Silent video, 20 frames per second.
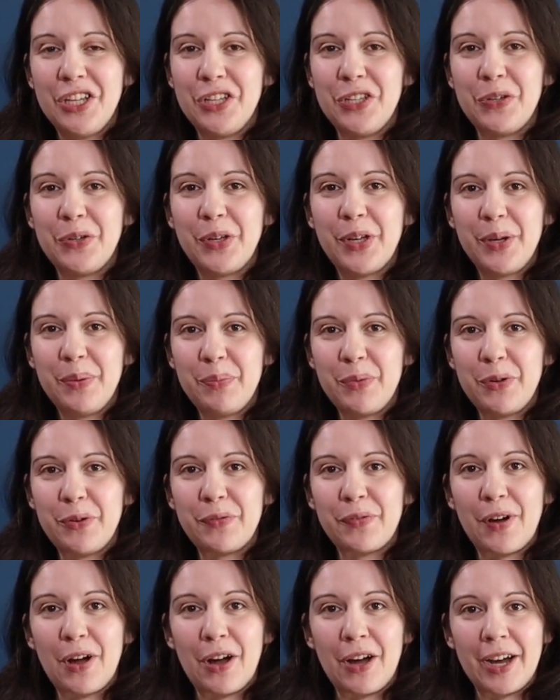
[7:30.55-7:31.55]
you can
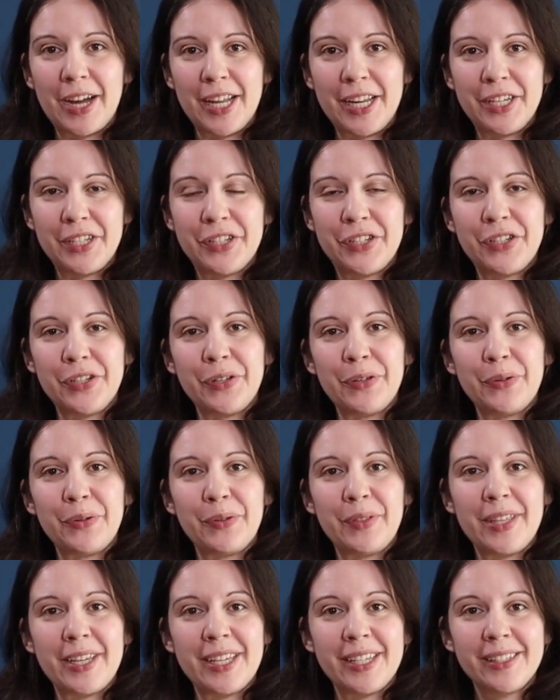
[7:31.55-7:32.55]
move on
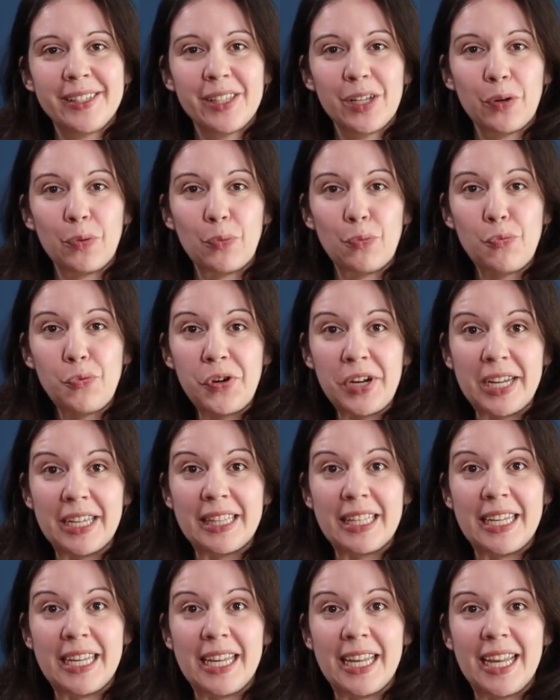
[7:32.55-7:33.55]
to this
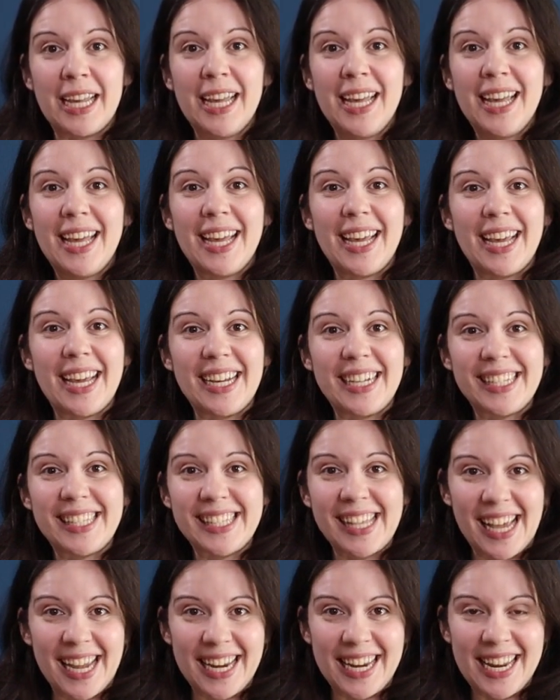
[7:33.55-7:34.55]
really
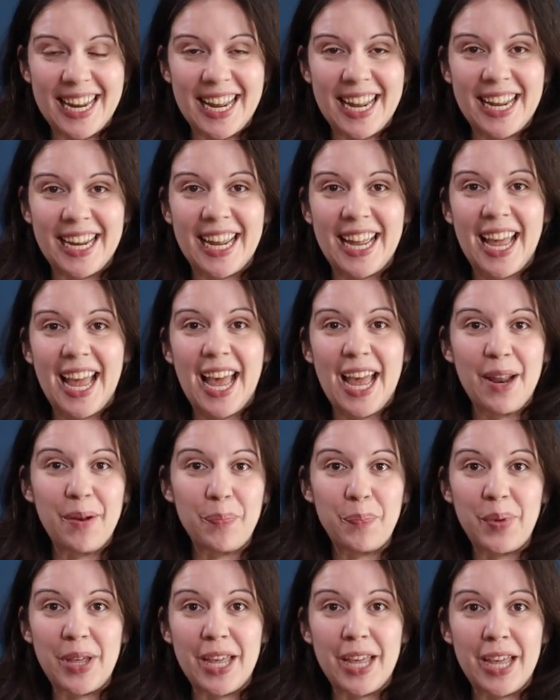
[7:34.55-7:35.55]
exciting
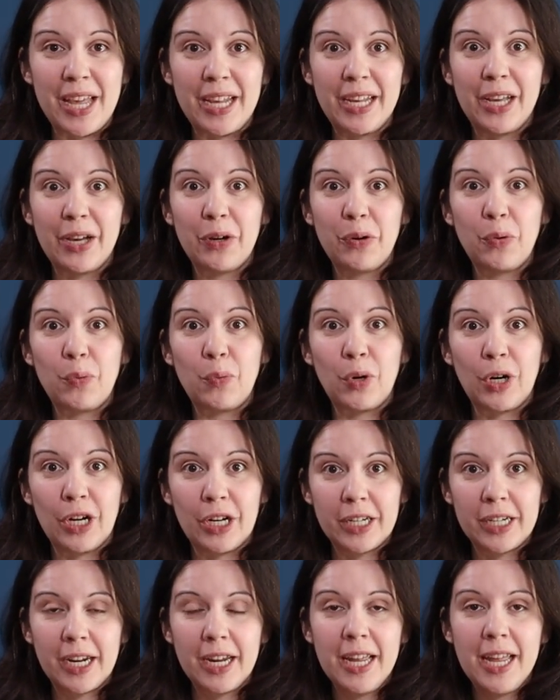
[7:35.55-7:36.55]
and big
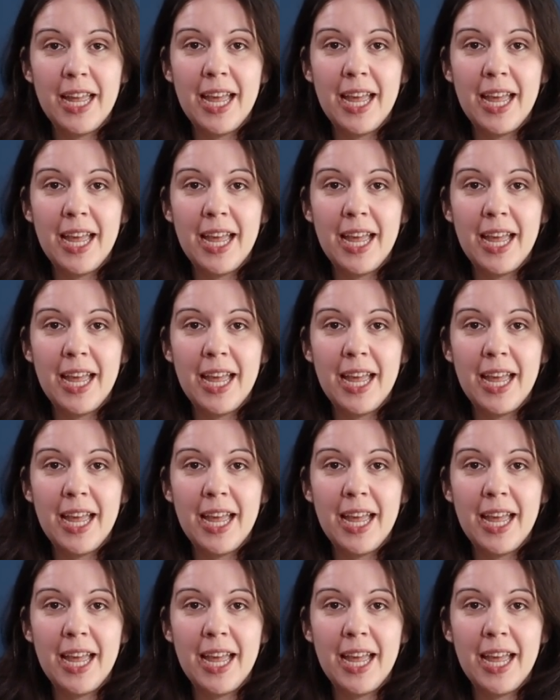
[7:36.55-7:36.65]
work.